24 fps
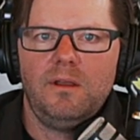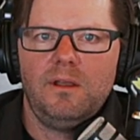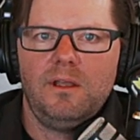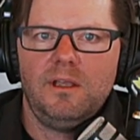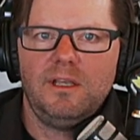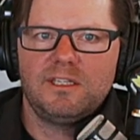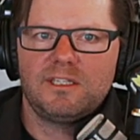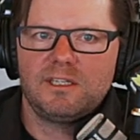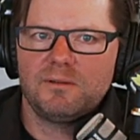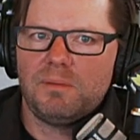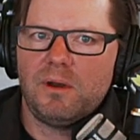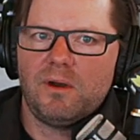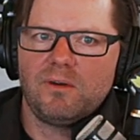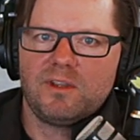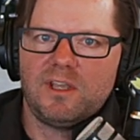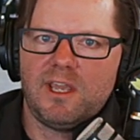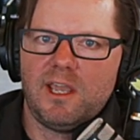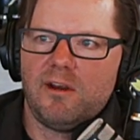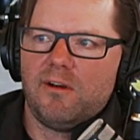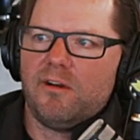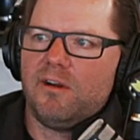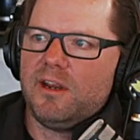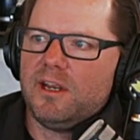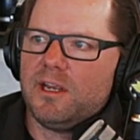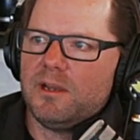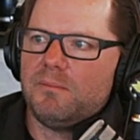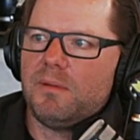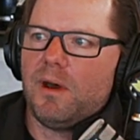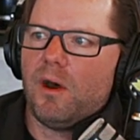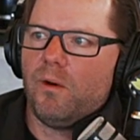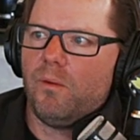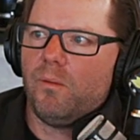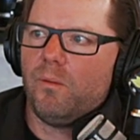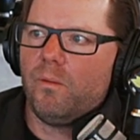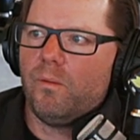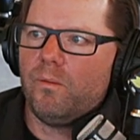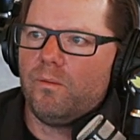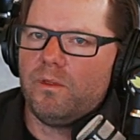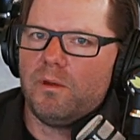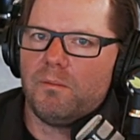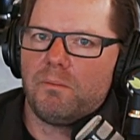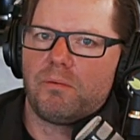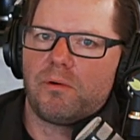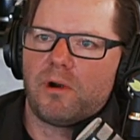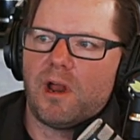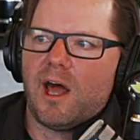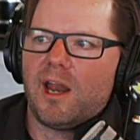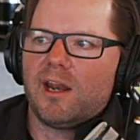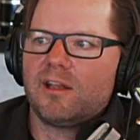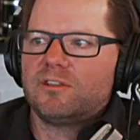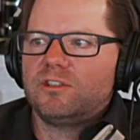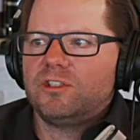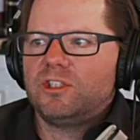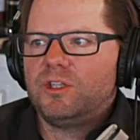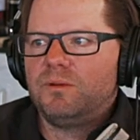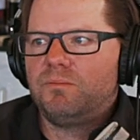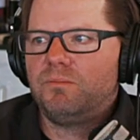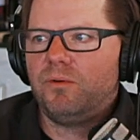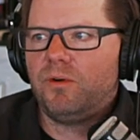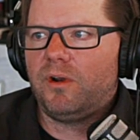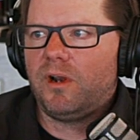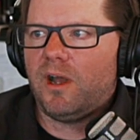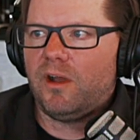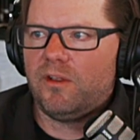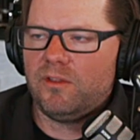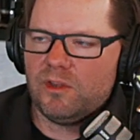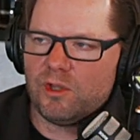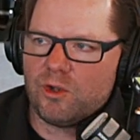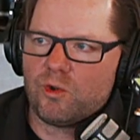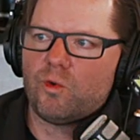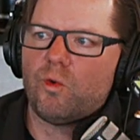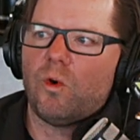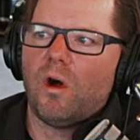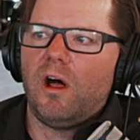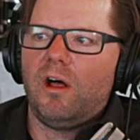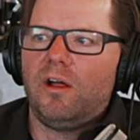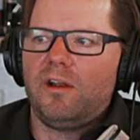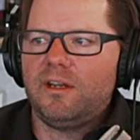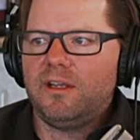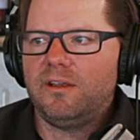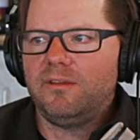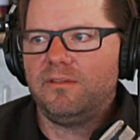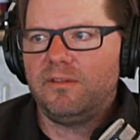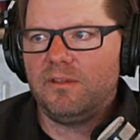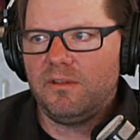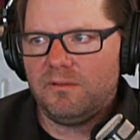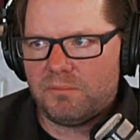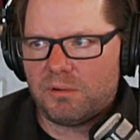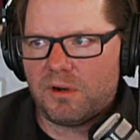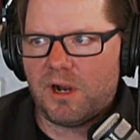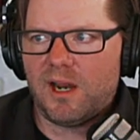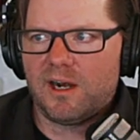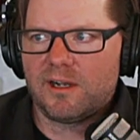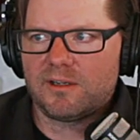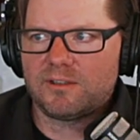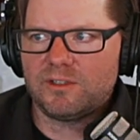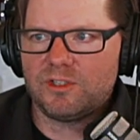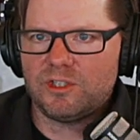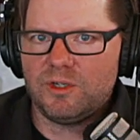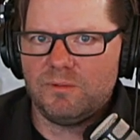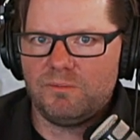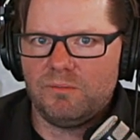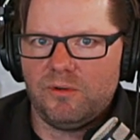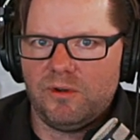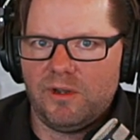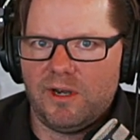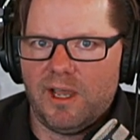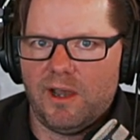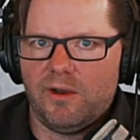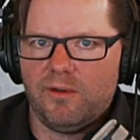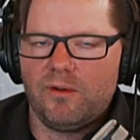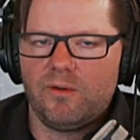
It's about caring about the products that you put out and the quality of the products that you put out.